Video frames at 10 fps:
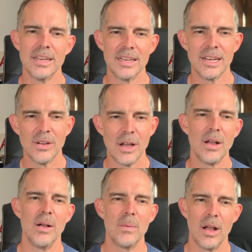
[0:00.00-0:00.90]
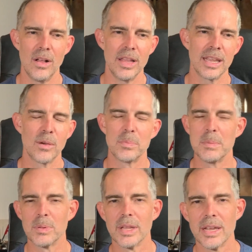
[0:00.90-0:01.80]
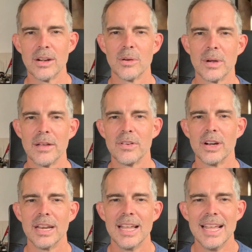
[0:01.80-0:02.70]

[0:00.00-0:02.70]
And, you know, I'll hang out with people later or whatever.